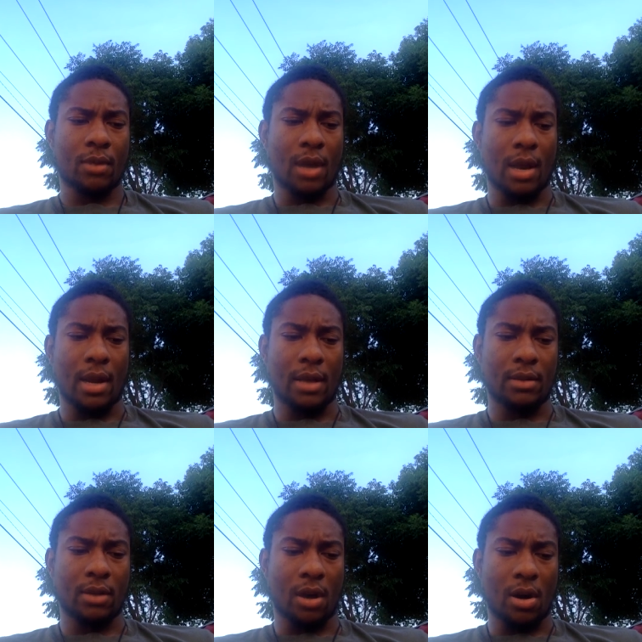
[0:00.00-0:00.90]
And
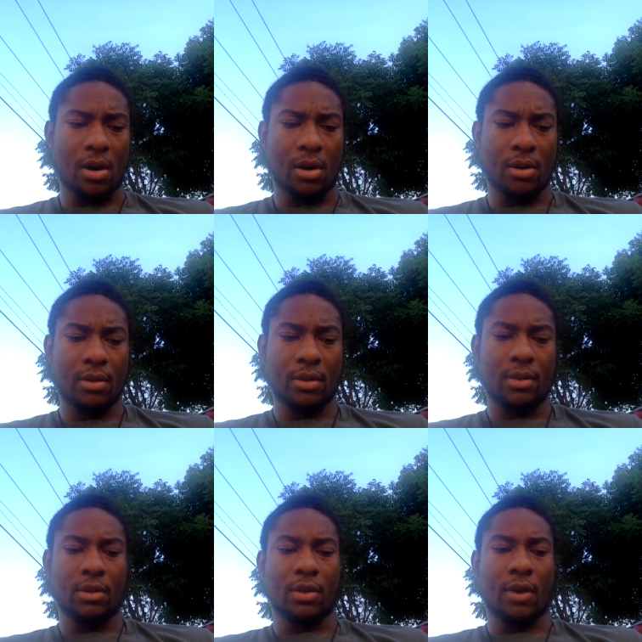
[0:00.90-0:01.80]
that's all
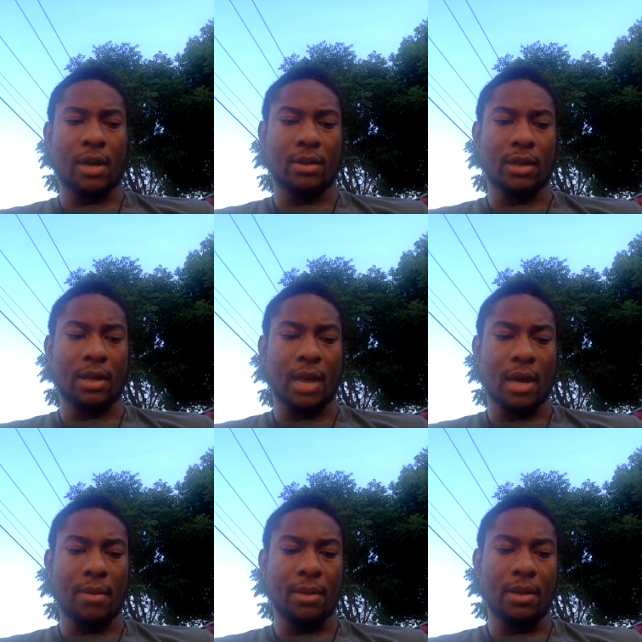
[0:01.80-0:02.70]
to crash the
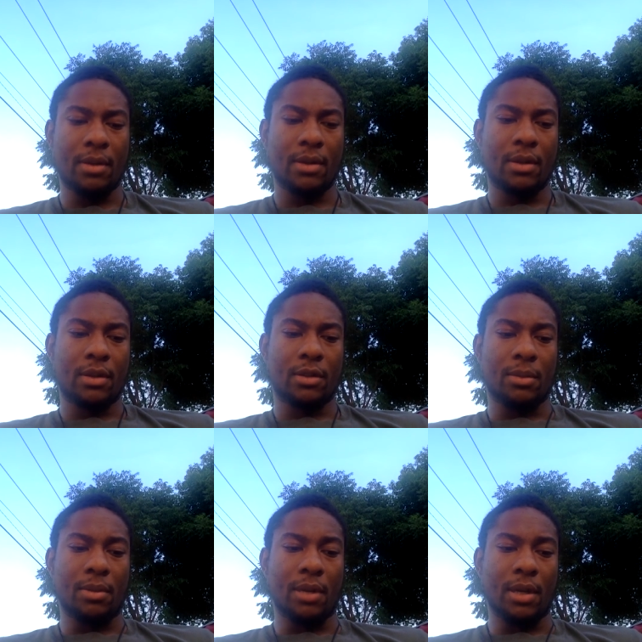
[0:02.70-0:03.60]
economy, to
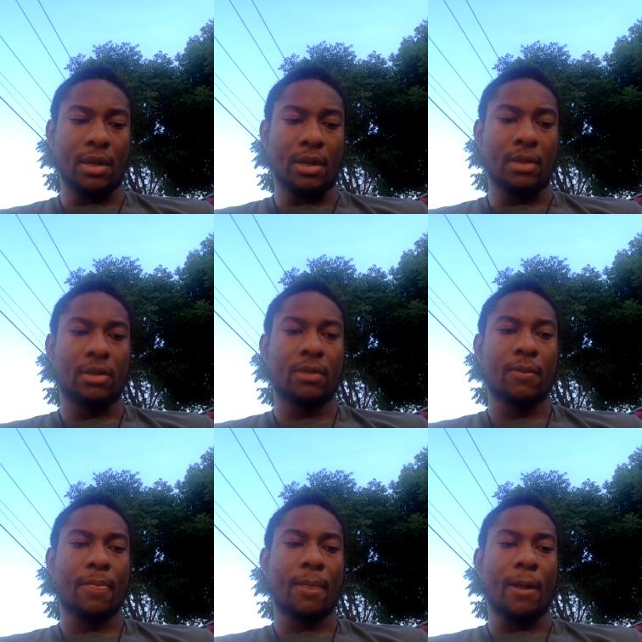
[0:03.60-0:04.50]
bring this
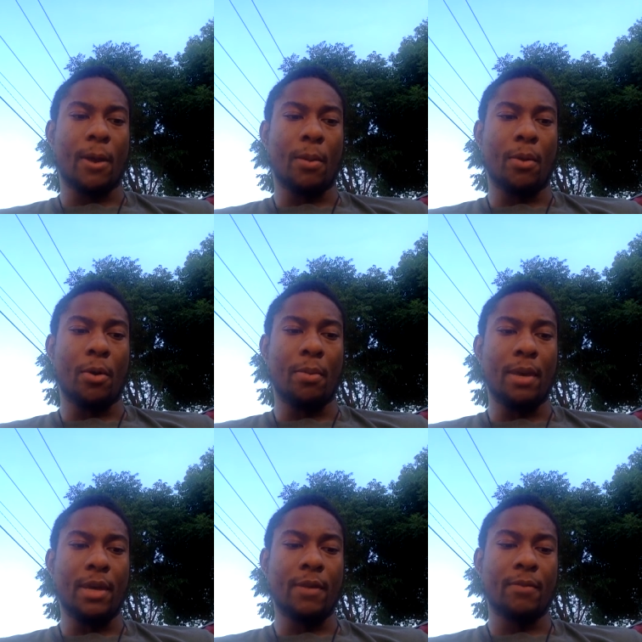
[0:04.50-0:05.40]
MOB,
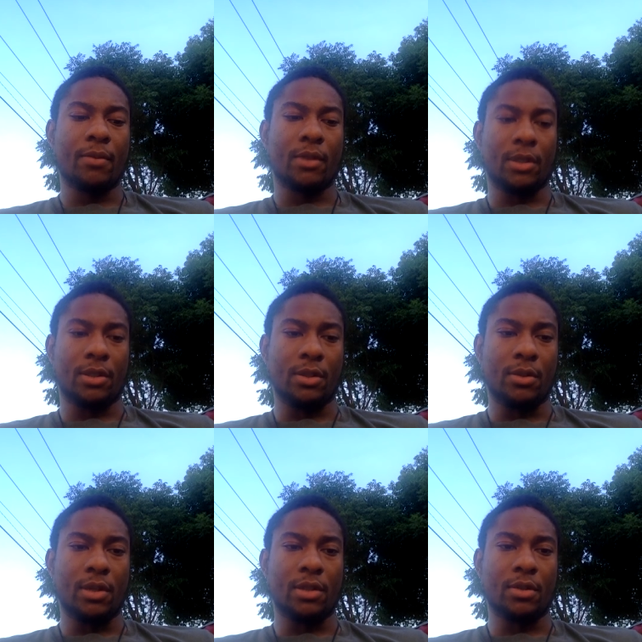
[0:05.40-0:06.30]
this new
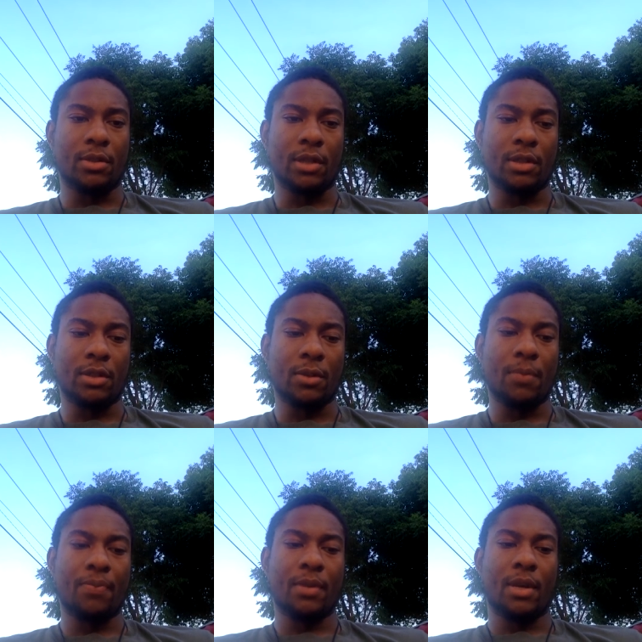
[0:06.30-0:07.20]
digital system,
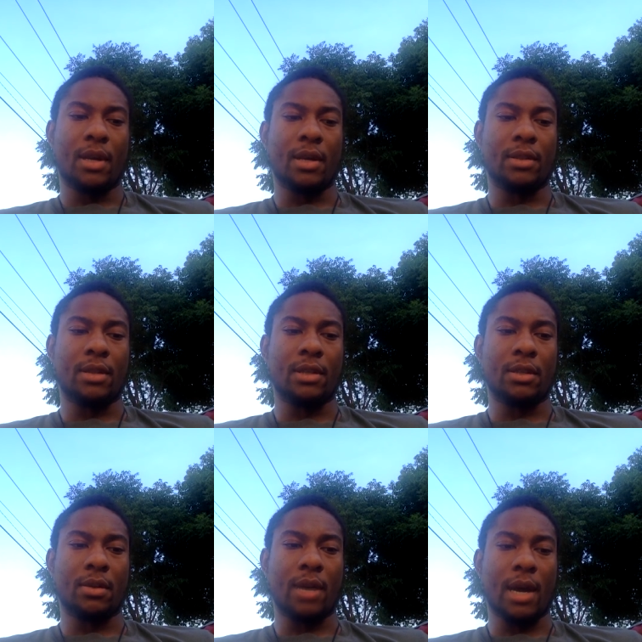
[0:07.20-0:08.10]
and this
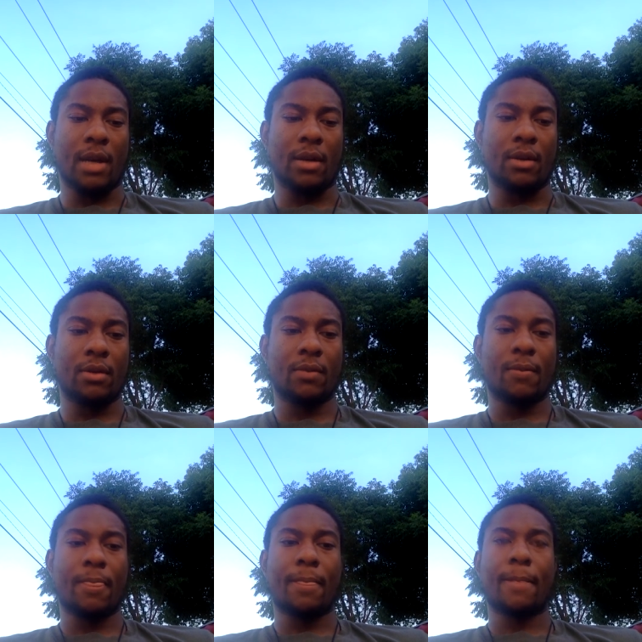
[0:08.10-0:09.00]
digital dollar.
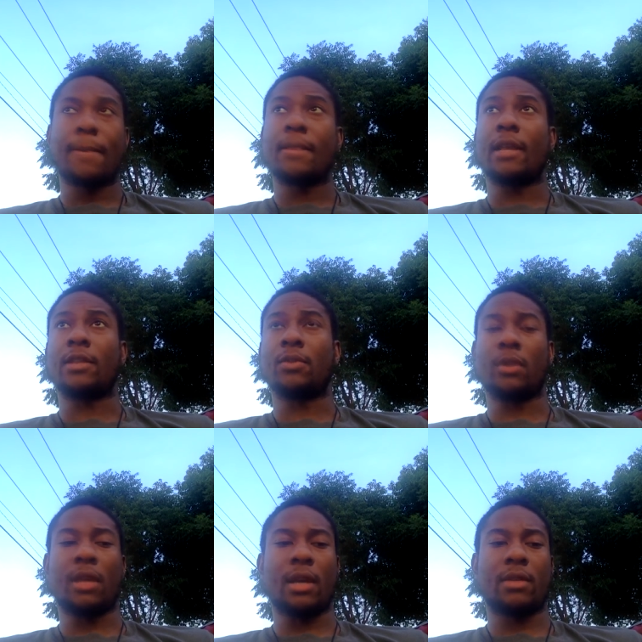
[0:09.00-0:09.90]
That's
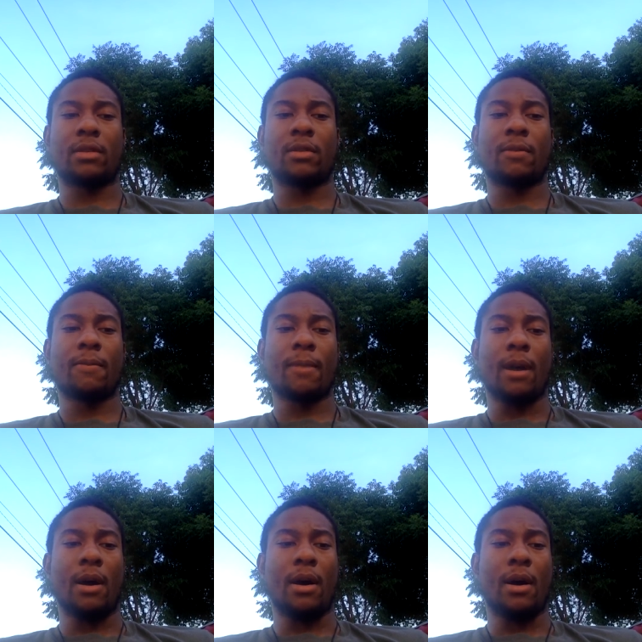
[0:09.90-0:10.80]
what that's
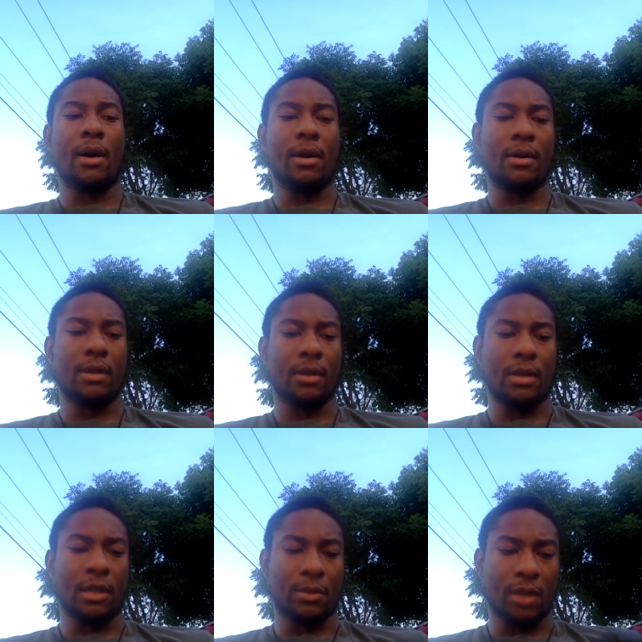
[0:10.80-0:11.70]

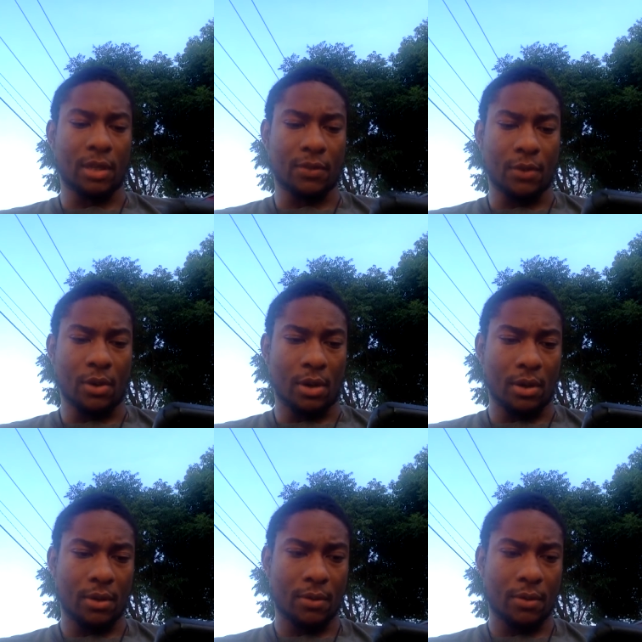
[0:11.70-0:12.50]
for.